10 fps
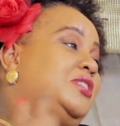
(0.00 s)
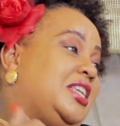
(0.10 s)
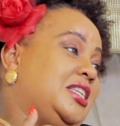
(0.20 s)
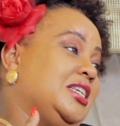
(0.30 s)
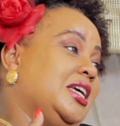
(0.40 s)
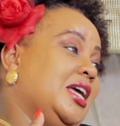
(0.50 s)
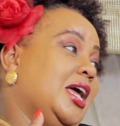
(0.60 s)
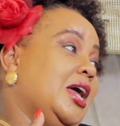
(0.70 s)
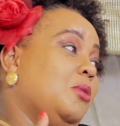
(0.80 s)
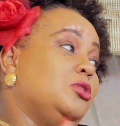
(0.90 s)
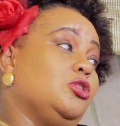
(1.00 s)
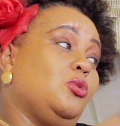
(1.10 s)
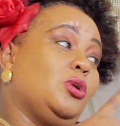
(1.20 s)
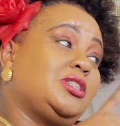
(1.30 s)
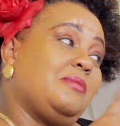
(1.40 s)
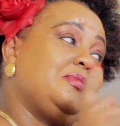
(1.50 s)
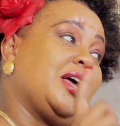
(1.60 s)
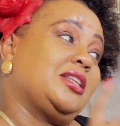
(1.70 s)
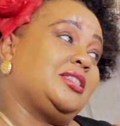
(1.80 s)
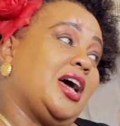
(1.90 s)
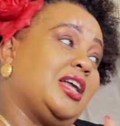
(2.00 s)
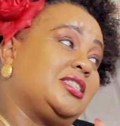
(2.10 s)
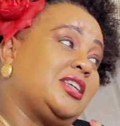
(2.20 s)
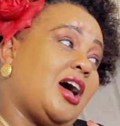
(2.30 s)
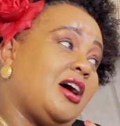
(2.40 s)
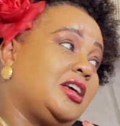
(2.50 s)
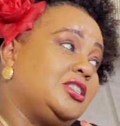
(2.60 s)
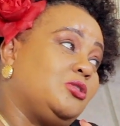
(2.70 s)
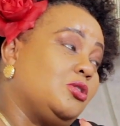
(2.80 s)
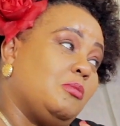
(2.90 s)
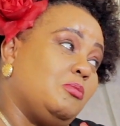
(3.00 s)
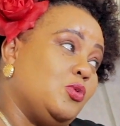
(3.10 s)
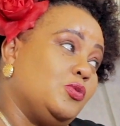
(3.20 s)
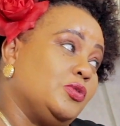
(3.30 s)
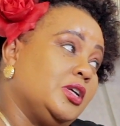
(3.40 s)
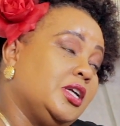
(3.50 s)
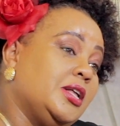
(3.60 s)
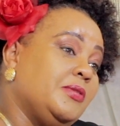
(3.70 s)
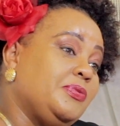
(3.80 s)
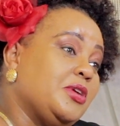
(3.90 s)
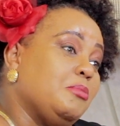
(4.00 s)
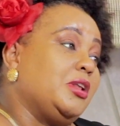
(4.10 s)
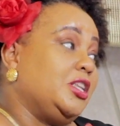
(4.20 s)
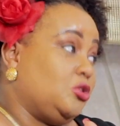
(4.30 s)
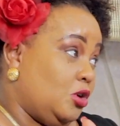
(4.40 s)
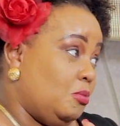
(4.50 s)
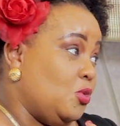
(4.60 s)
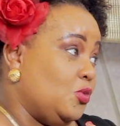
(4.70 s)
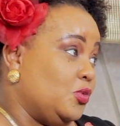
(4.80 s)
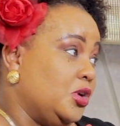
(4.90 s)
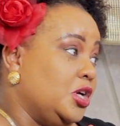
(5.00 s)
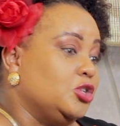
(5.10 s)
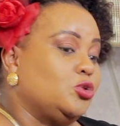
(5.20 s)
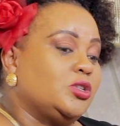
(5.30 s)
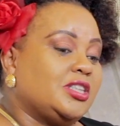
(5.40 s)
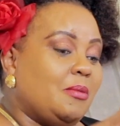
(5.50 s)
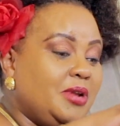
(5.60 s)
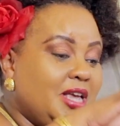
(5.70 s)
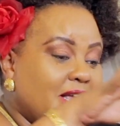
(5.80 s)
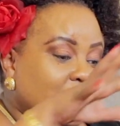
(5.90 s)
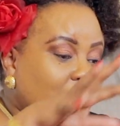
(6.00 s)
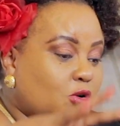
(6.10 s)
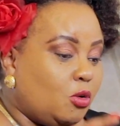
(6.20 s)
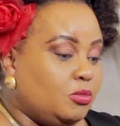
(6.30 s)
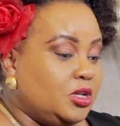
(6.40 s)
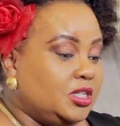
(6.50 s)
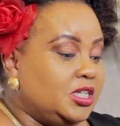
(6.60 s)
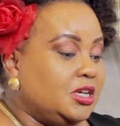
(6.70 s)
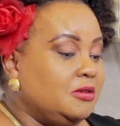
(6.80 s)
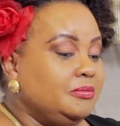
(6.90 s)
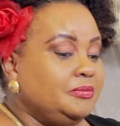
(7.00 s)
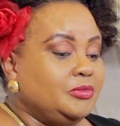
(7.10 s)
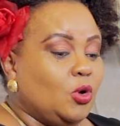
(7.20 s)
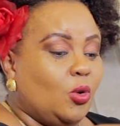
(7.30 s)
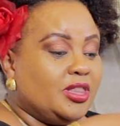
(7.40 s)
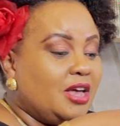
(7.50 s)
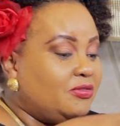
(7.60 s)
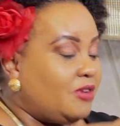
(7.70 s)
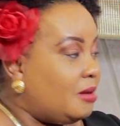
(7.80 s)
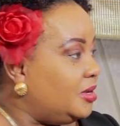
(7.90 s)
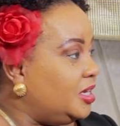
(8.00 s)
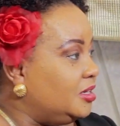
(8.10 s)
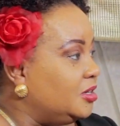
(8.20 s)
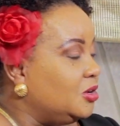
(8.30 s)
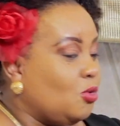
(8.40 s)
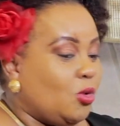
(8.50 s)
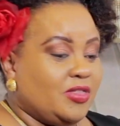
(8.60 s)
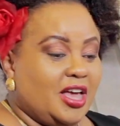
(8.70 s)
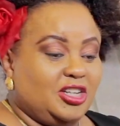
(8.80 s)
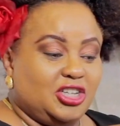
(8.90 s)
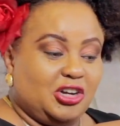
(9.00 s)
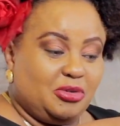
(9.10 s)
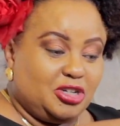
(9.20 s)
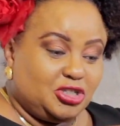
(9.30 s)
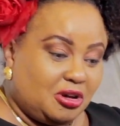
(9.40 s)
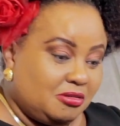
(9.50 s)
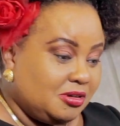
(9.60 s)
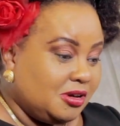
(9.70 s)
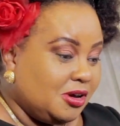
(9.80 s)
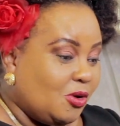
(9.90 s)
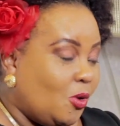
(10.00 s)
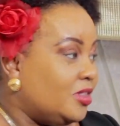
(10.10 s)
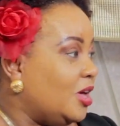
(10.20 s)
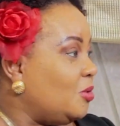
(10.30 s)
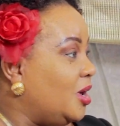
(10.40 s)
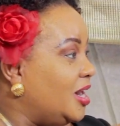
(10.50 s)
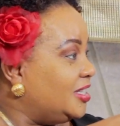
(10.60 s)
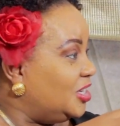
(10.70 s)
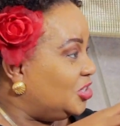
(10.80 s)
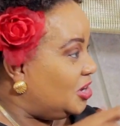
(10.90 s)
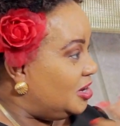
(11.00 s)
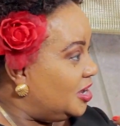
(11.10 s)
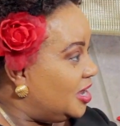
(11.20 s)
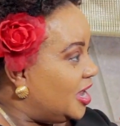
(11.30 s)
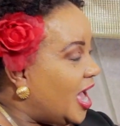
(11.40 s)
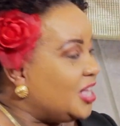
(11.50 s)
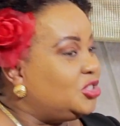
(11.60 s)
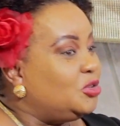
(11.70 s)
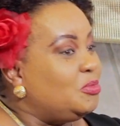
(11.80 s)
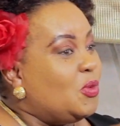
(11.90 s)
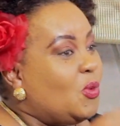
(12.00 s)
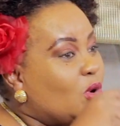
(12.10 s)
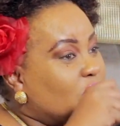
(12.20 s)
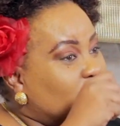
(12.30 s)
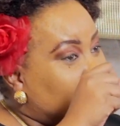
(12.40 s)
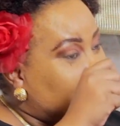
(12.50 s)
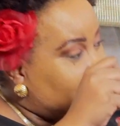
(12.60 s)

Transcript: dead. We don't know what time the ark is going to move. But it's going to move. So somebody in that community, or in that family, or in that generation, or in that organization, has to be watching.